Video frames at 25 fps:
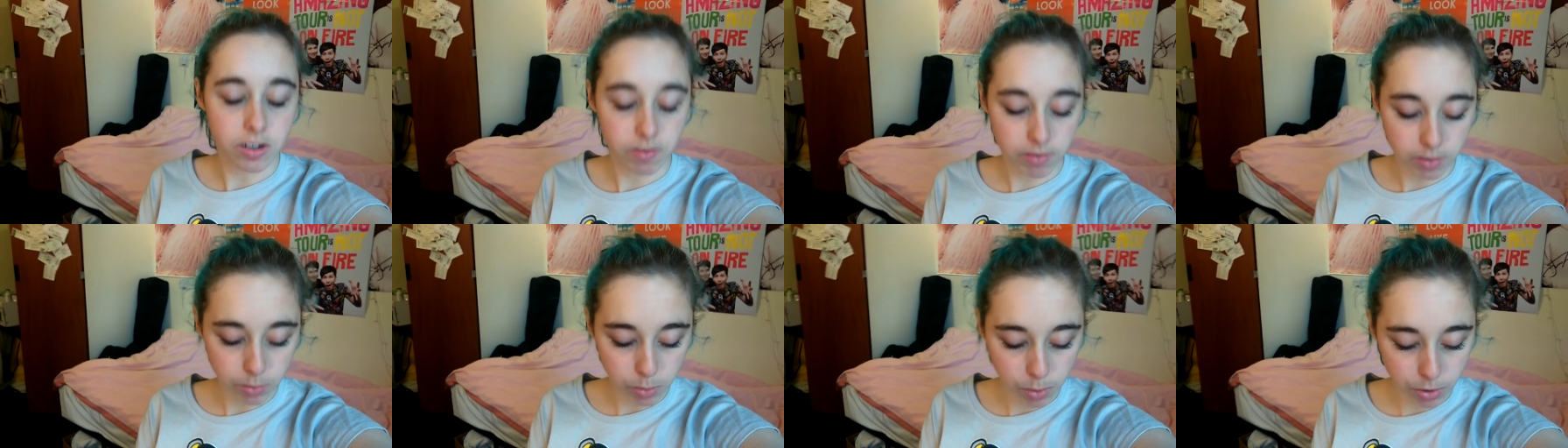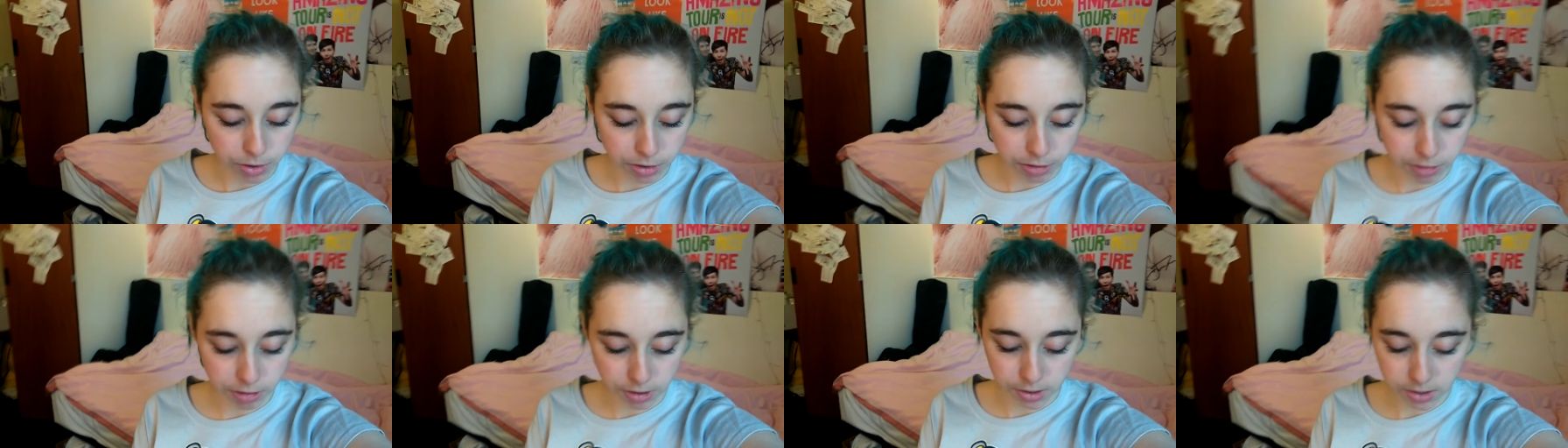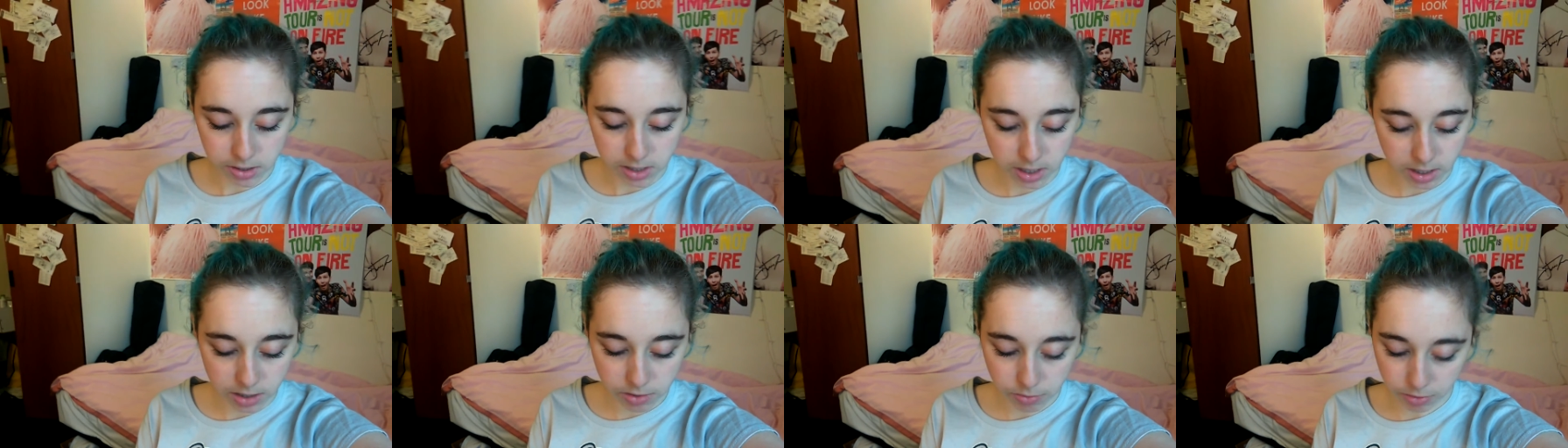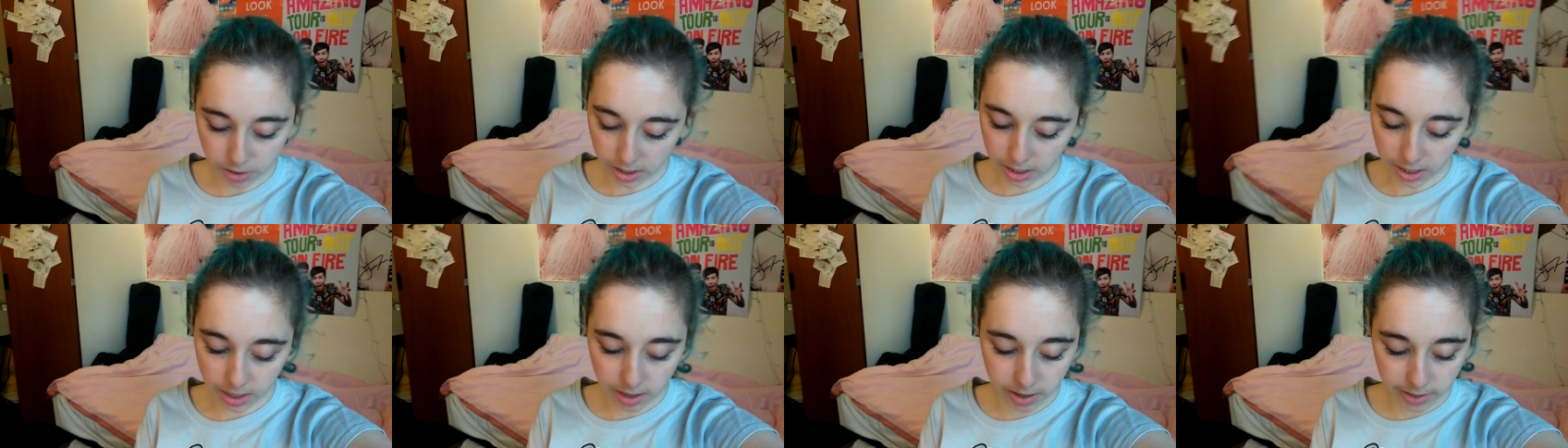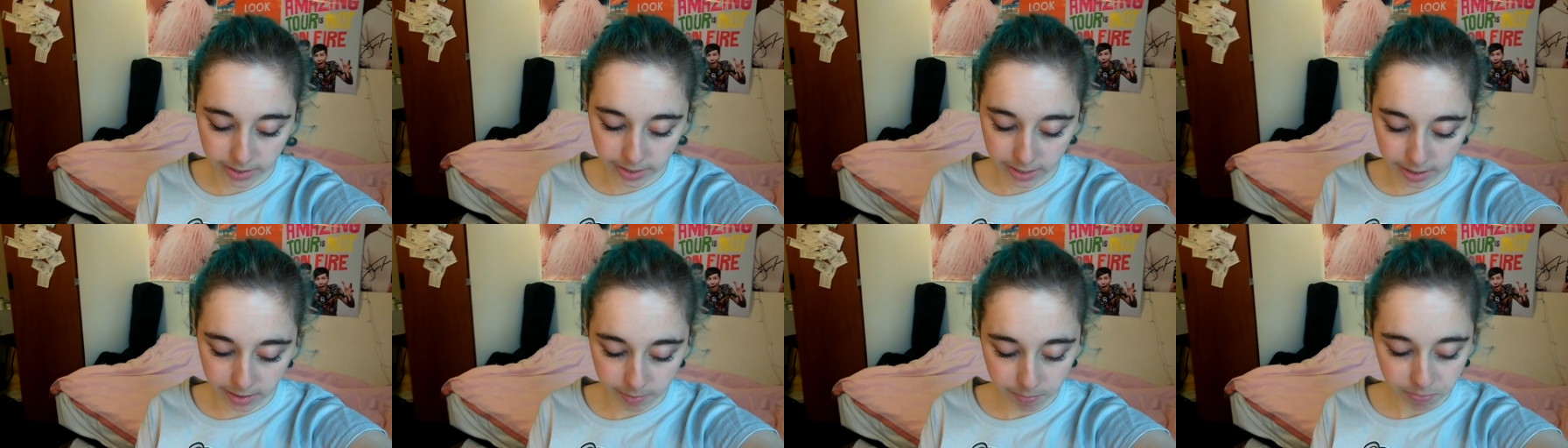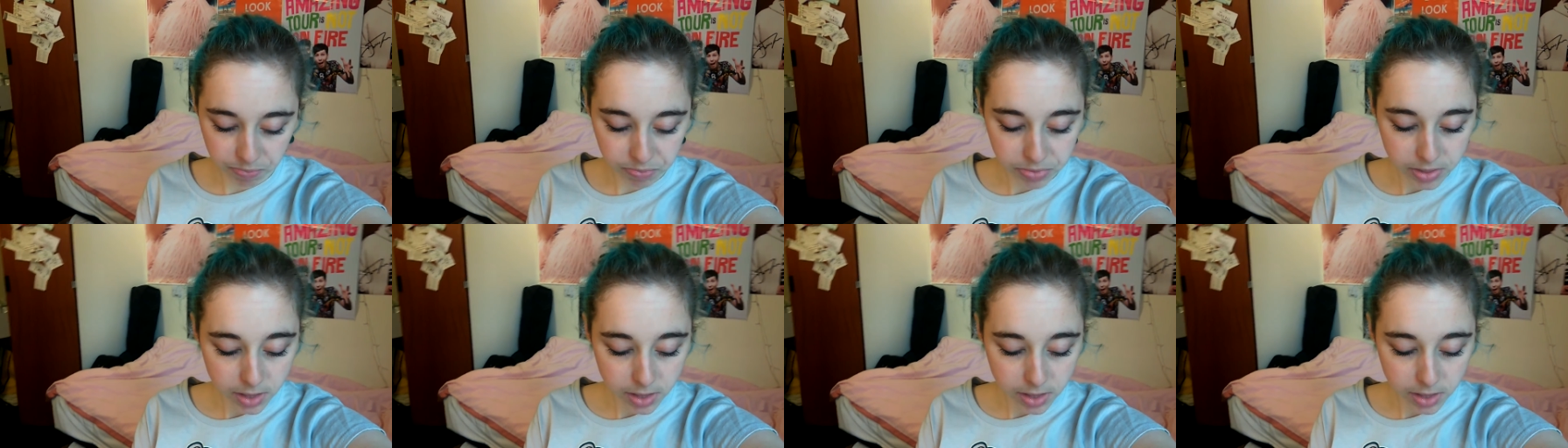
of The Wanderer because I just really like it.